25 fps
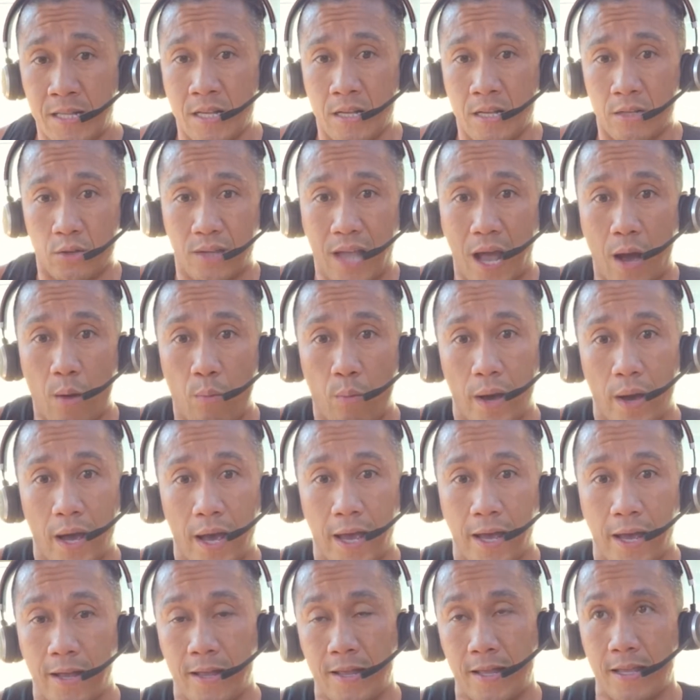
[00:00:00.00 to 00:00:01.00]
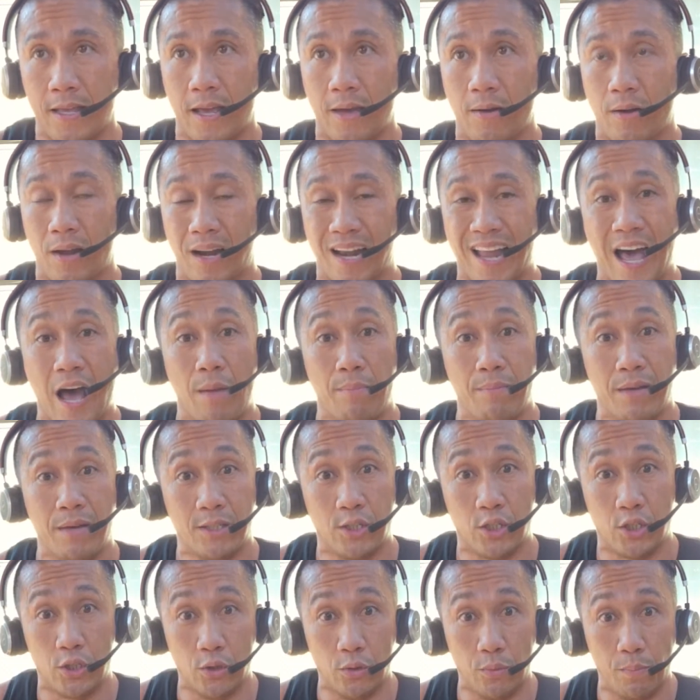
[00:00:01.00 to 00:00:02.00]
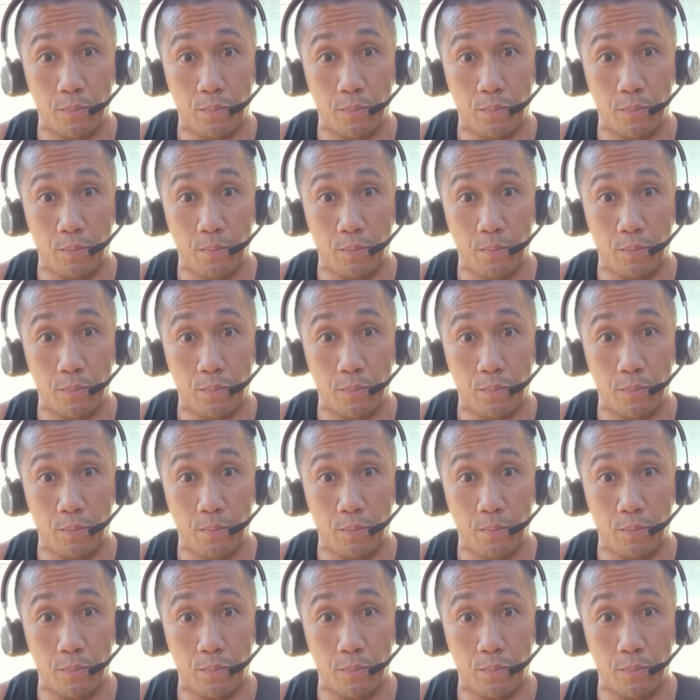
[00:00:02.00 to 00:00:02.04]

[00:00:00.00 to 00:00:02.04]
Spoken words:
So that way, it allowed me to